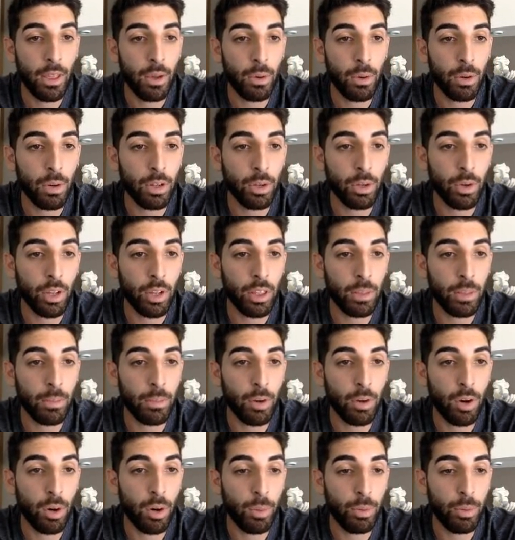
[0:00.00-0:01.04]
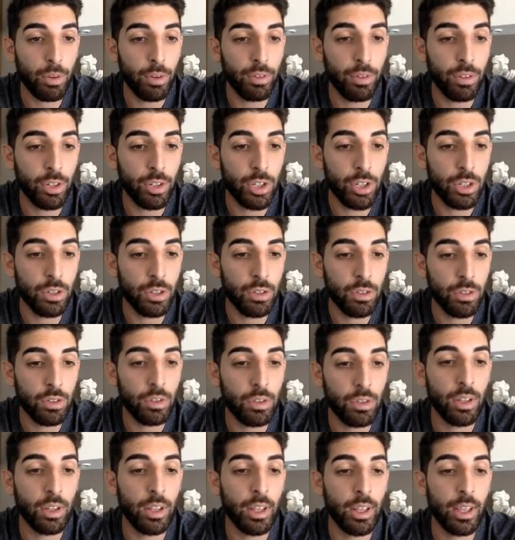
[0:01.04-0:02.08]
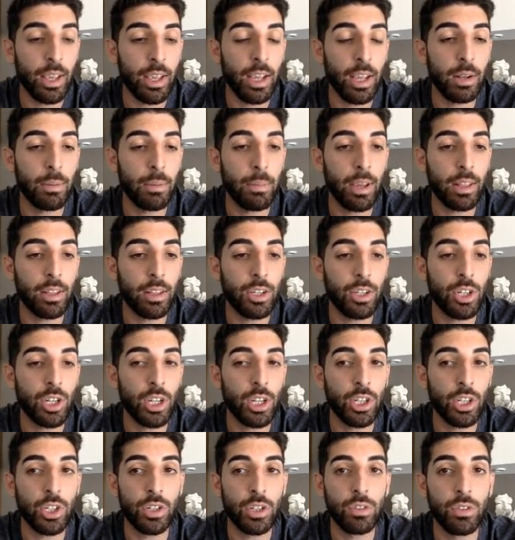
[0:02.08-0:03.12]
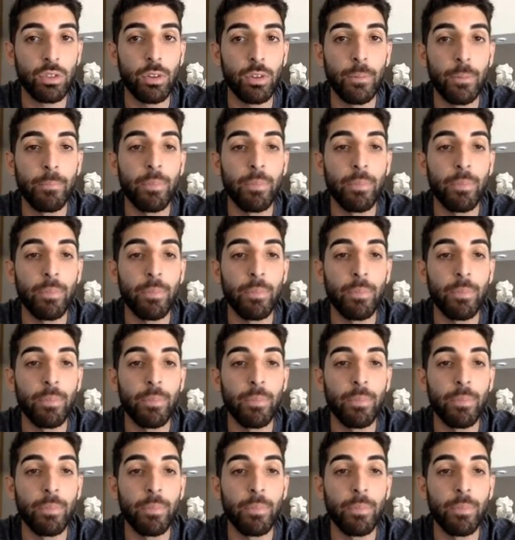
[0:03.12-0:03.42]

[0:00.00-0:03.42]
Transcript: I'm going to grant them all privileges and make the changes.